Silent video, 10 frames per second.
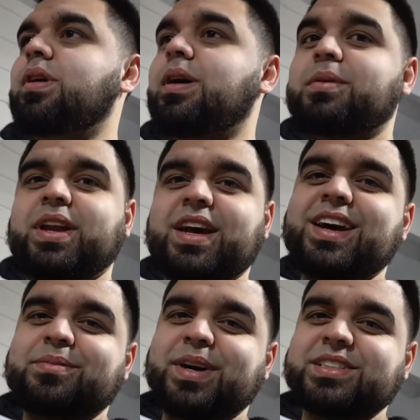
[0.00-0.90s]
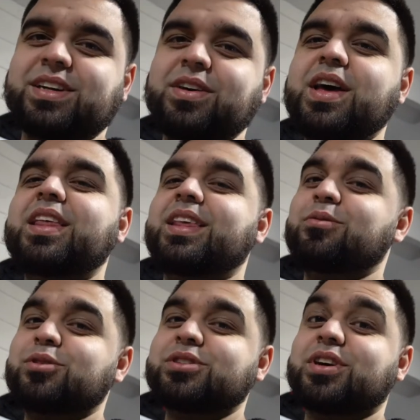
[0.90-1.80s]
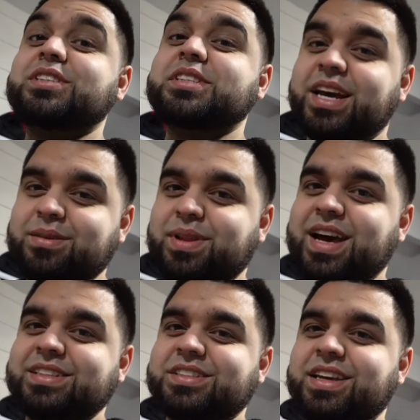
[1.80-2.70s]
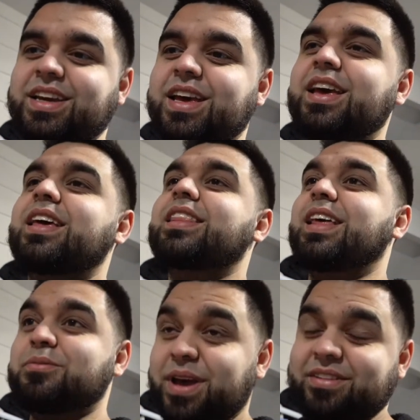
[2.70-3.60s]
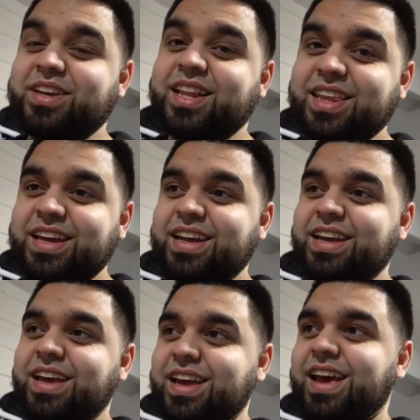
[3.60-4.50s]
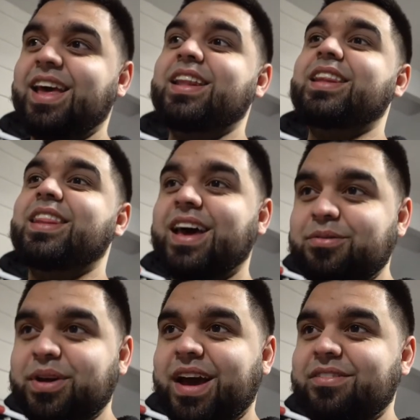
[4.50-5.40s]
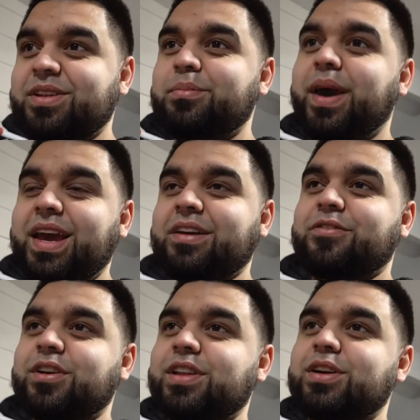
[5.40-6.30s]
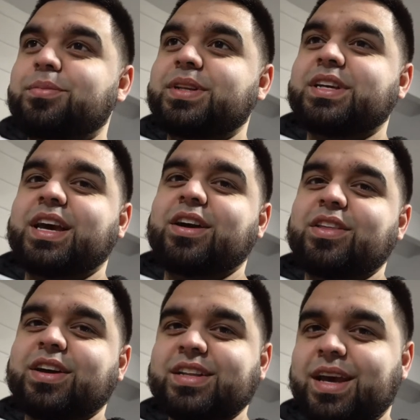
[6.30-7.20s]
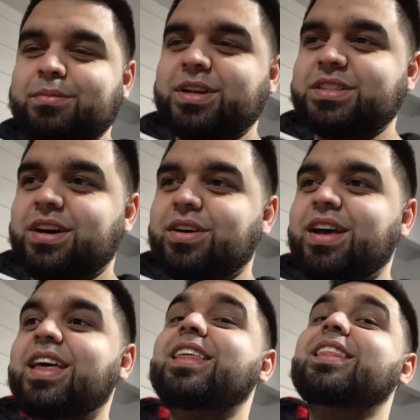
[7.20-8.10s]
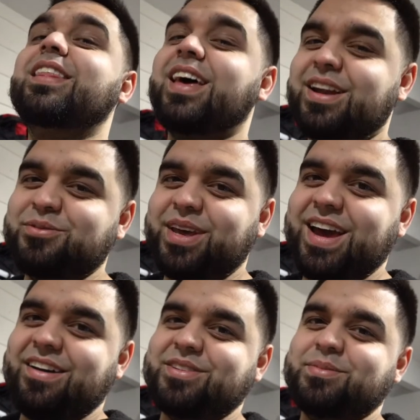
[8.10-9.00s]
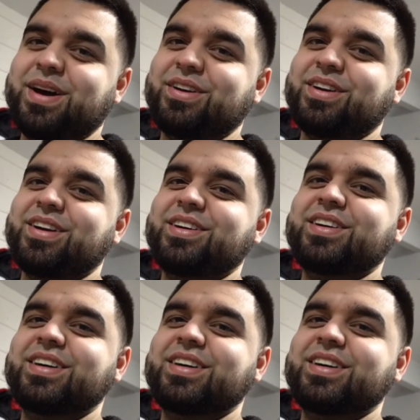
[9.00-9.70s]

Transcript: I'm getting ahead of myself. Then we'll start sandblasting. Then we have to clean it, and then we have to bake it for a little bit to get all the contaminants out. Then we have to powder coat.